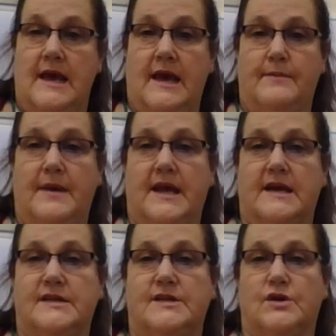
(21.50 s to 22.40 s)
and make
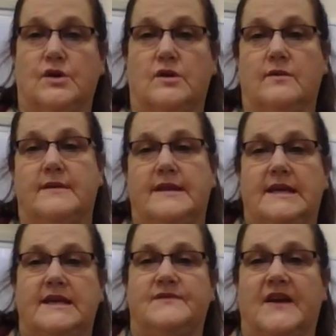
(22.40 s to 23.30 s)
a circle with
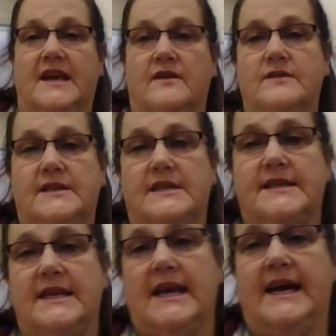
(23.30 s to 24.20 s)
these fingers. Do you
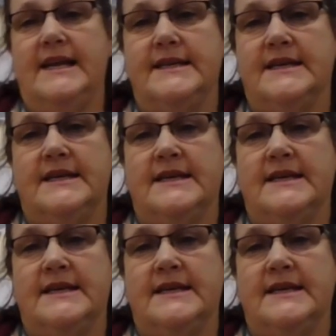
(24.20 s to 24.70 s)
see that?